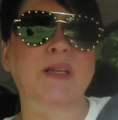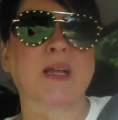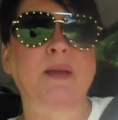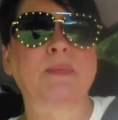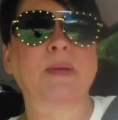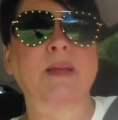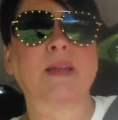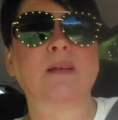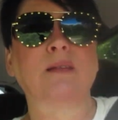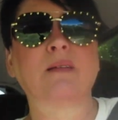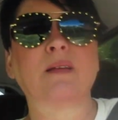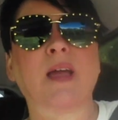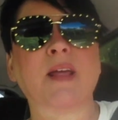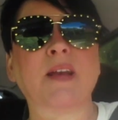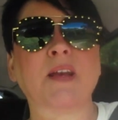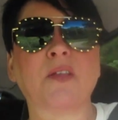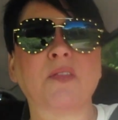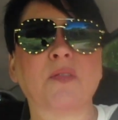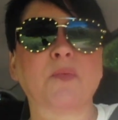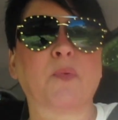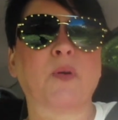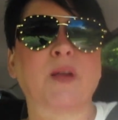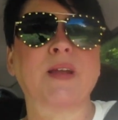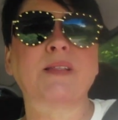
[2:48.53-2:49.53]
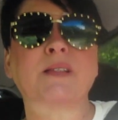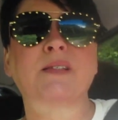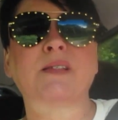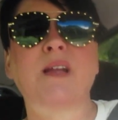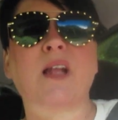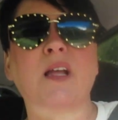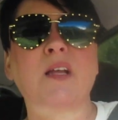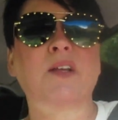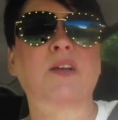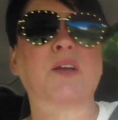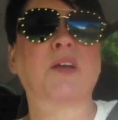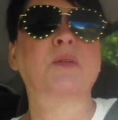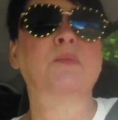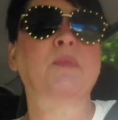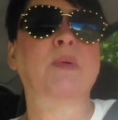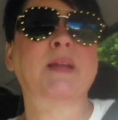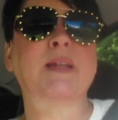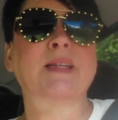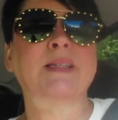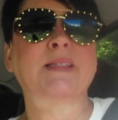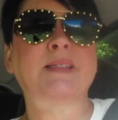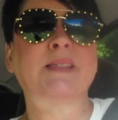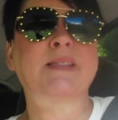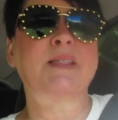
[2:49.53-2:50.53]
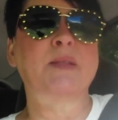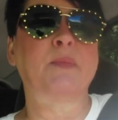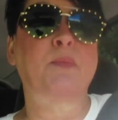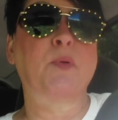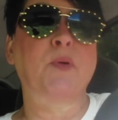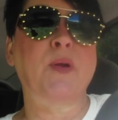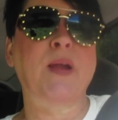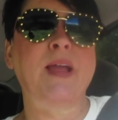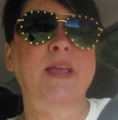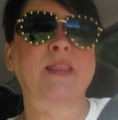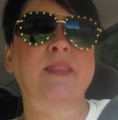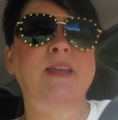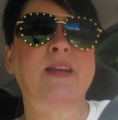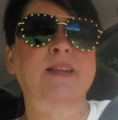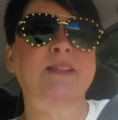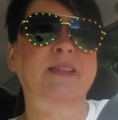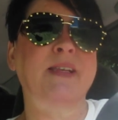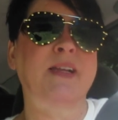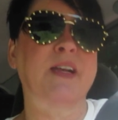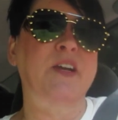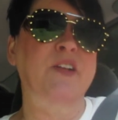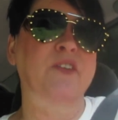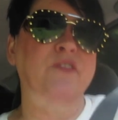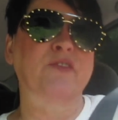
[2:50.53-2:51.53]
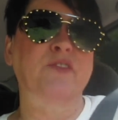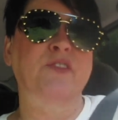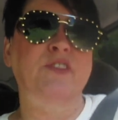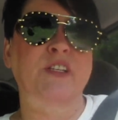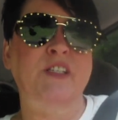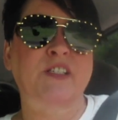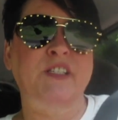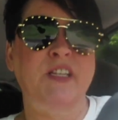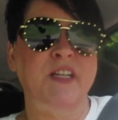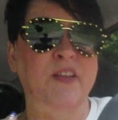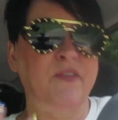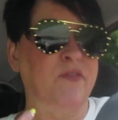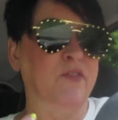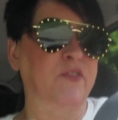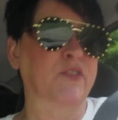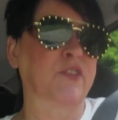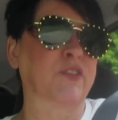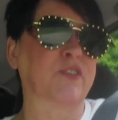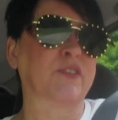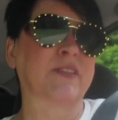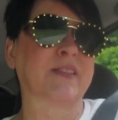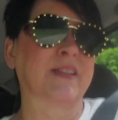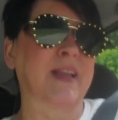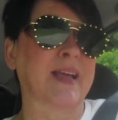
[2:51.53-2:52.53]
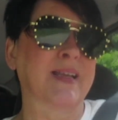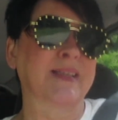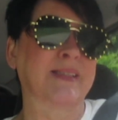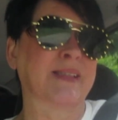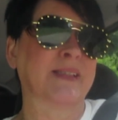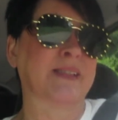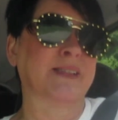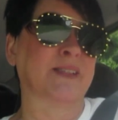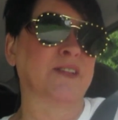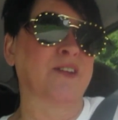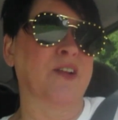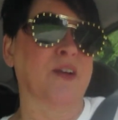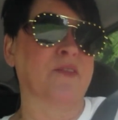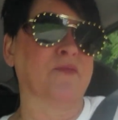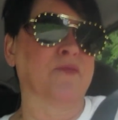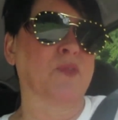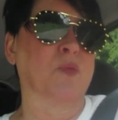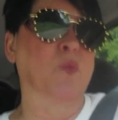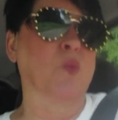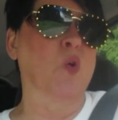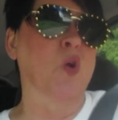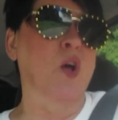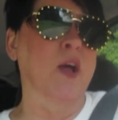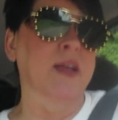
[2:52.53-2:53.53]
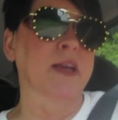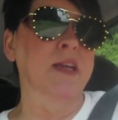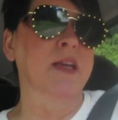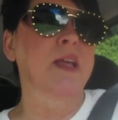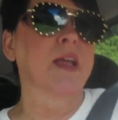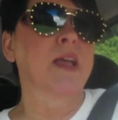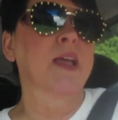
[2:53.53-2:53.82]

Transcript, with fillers: I mean, I know the bread's not good, but it's the bread that's 160 for two slices, not for one.